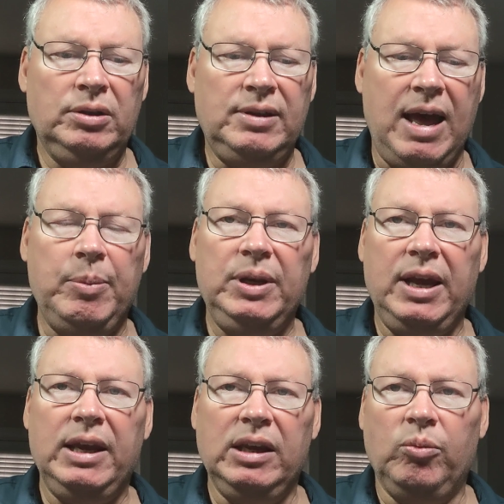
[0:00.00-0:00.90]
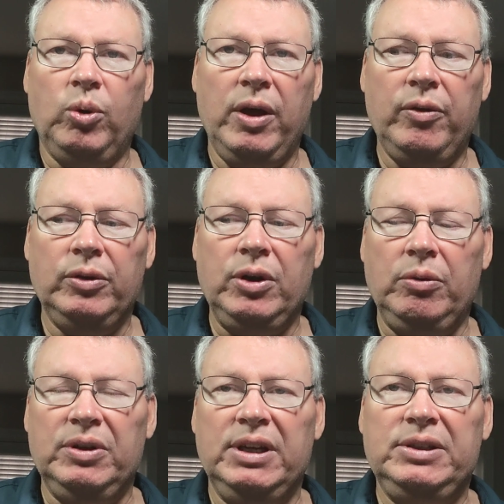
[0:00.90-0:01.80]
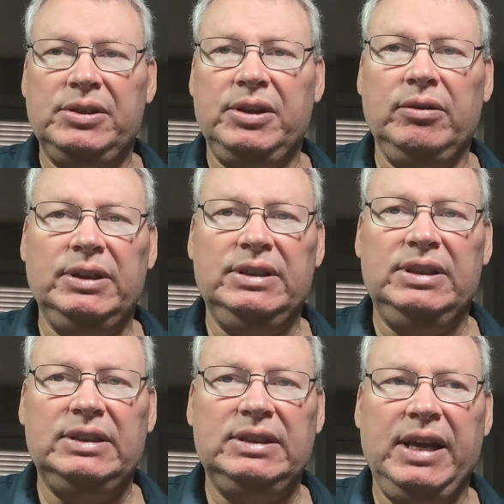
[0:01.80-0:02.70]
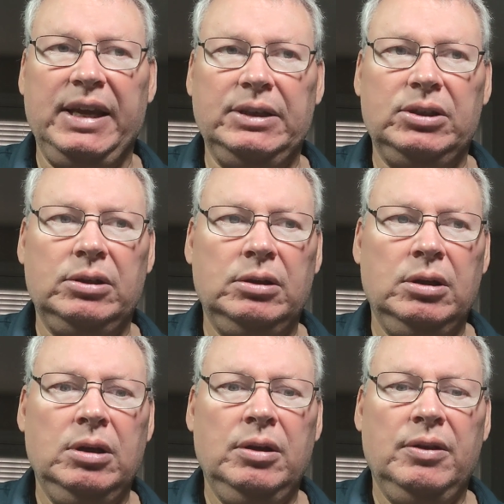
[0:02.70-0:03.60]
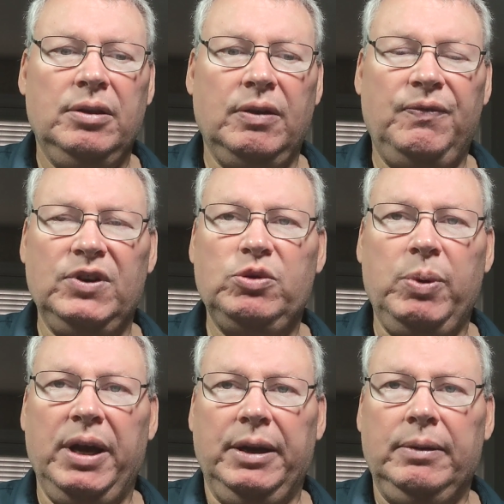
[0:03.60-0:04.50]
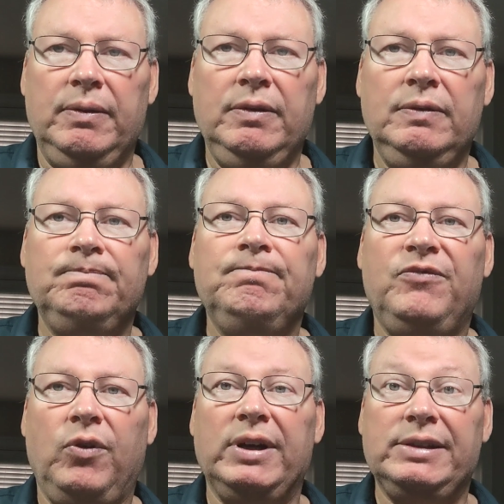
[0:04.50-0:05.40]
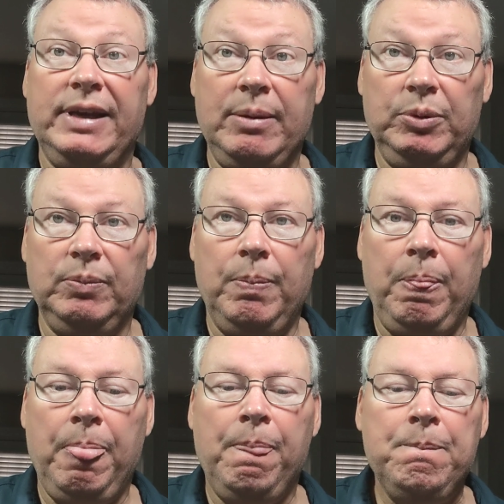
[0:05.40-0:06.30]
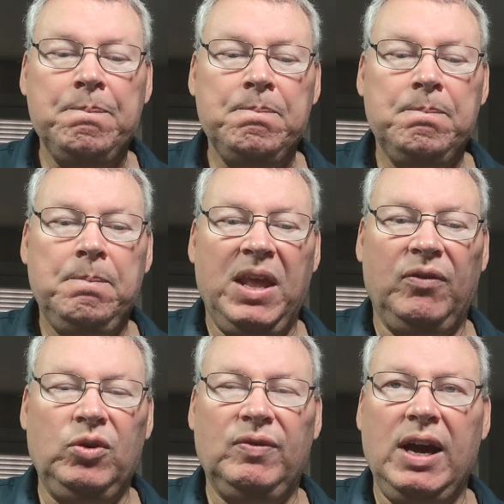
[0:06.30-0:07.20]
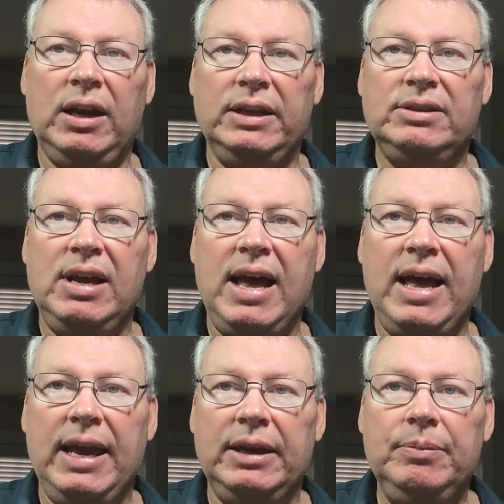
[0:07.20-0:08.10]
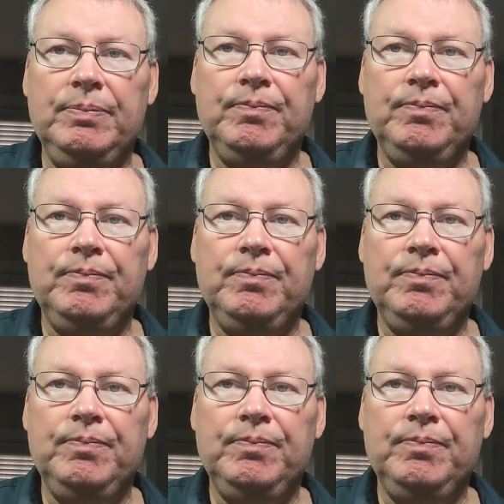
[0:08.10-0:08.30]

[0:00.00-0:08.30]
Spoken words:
Time of day and weather don't necessarily dictate the fish bite. For example, if you've got a tidal